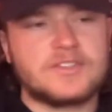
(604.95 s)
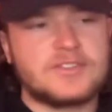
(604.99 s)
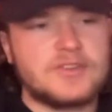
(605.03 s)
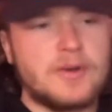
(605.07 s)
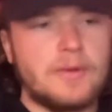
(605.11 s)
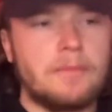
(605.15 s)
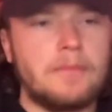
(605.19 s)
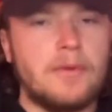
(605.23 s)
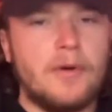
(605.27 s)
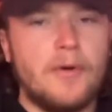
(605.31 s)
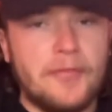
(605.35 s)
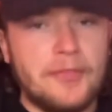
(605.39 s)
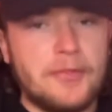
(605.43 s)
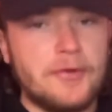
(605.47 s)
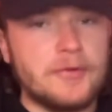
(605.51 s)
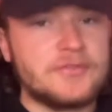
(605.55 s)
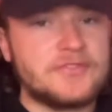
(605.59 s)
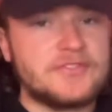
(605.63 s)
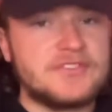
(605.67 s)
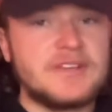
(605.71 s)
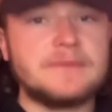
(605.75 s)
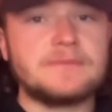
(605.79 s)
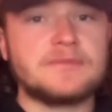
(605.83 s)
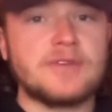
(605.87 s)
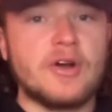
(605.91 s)
So both those
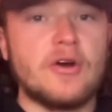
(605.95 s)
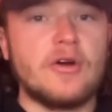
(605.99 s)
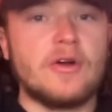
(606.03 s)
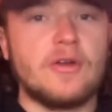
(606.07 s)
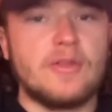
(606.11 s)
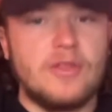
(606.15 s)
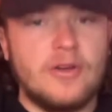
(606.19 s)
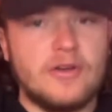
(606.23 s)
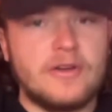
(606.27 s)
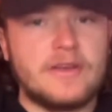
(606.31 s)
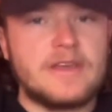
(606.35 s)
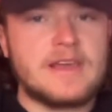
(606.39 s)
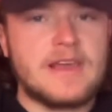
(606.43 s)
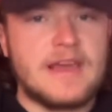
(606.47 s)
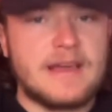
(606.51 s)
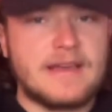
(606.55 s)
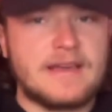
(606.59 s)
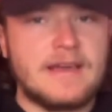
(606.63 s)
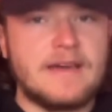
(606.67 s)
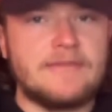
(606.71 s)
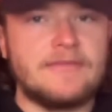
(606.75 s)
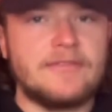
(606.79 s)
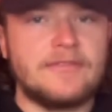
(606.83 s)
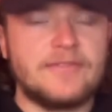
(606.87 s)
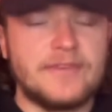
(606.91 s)
teams are looking at
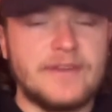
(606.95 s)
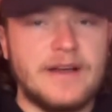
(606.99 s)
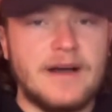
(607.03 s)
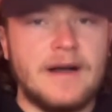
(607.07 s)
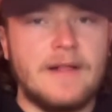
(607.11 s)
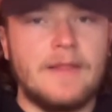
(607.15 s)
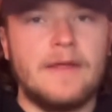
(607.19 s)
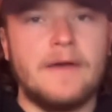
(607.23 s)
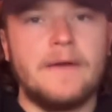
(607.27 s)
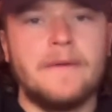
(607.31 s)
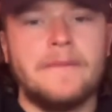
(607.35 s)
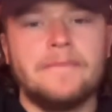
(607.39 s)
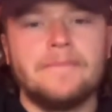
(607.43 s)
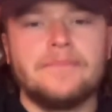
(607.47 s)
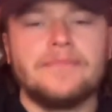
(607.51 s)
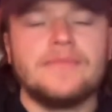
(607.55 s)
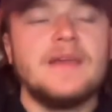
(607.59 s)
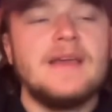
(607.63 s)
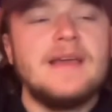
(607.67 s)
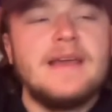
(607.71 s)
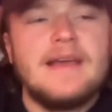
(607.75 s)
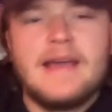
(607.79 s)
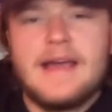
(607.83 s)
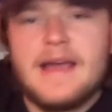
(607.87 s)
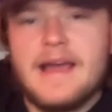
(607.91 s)
Kevin Fiala
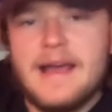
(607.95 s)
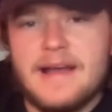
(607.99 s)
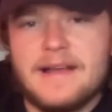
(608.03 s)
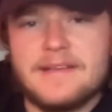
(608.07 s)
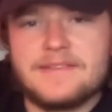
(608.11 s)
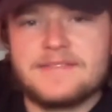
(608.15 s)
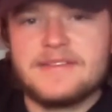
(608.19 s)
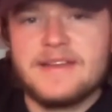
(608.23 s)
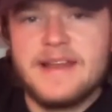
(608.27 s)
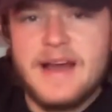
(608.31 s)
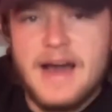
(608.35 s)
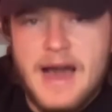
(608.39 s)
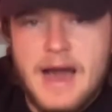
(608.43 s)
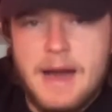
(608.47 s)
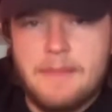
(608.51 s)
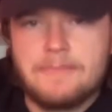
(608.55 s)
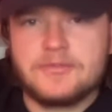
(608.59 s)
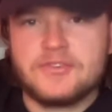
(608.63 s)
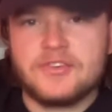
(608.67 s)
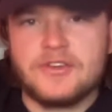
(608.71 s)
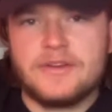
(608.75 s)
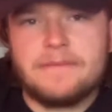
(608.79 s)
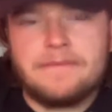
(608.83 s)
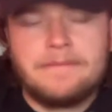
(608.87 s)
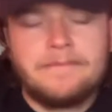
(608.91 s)
as an
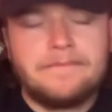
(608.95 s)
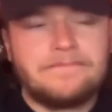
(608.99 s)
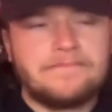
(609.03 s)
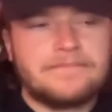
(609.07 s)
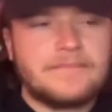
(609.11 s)
option.